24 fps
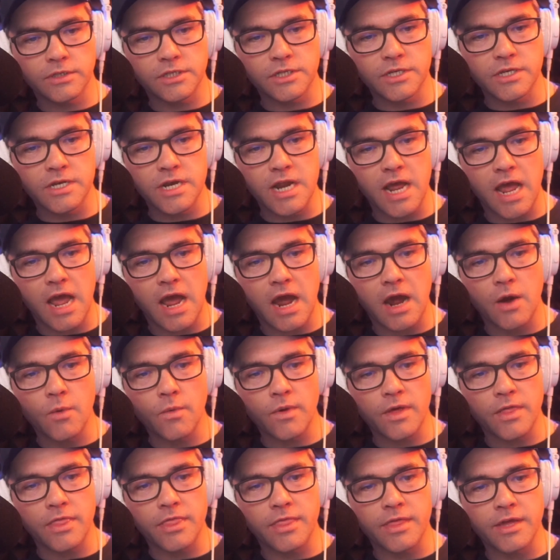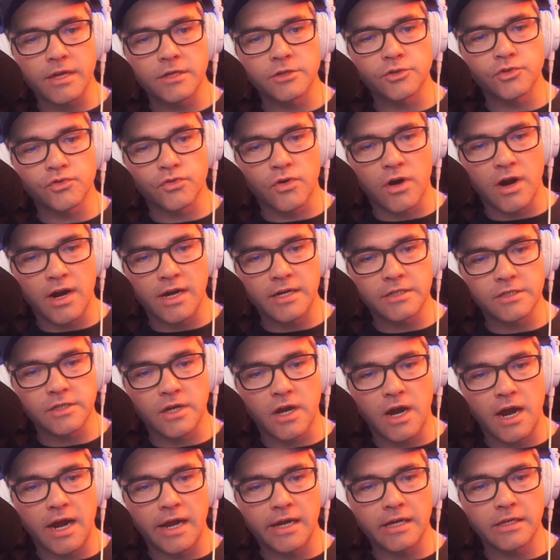to now and then try and
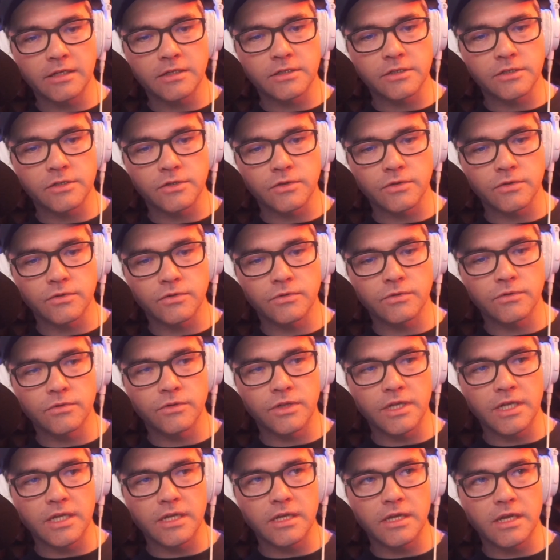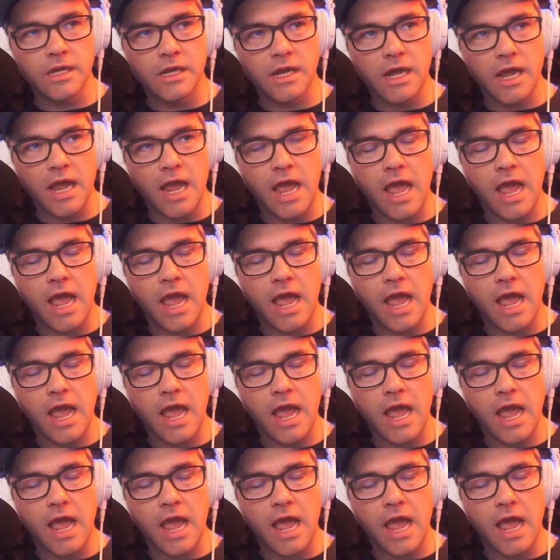tie it to the